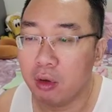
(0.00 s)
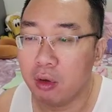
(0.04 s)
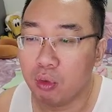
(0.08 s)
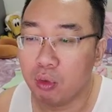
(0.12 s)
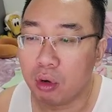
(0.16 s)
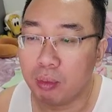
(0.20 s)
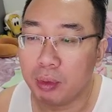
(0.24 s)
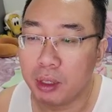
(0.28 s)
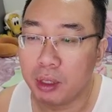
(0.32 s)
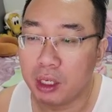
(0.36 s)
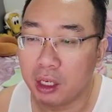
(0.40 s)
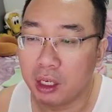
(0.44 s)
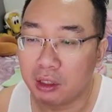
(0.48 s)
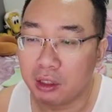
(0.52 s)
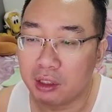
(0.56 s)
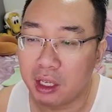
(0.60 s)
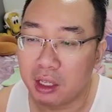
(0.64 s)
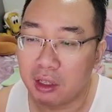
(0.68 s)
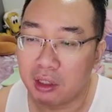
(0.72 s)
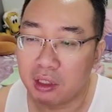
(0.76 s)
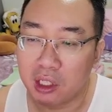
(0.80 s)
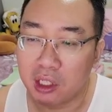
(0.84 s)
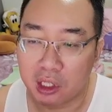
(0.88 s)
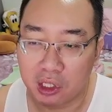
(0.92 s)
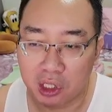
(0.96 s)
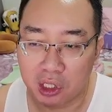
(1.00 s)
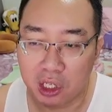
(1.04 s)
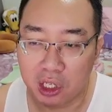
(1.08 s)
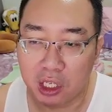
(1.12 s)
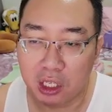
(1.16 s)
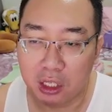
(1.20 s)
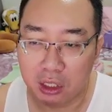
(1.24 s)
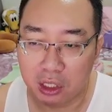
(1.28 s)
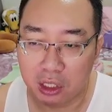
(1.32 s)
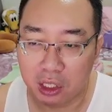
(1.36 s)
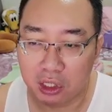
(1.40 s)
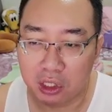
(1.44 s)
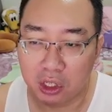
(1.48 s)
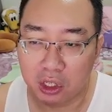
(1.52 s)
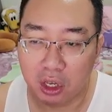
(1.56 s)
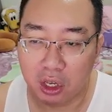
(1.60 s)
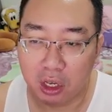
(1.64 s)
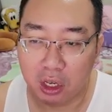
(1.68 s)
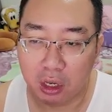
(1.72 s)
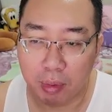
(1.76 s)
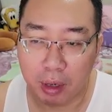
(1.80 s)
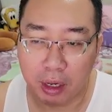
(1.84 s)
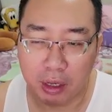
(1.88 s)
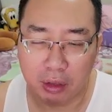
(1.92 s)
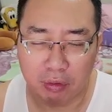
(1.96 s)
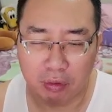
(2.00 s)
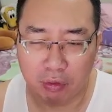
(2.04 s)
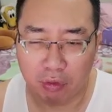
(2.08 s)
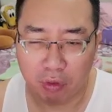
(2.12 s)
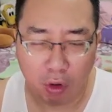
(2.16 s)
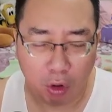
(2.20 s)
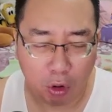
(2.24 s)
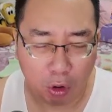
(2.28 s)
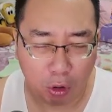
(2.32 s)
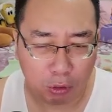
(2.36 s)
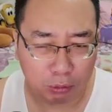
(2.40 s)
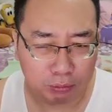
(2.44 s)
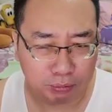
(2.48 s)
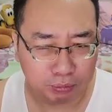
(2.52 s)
will be a 1060 6GB for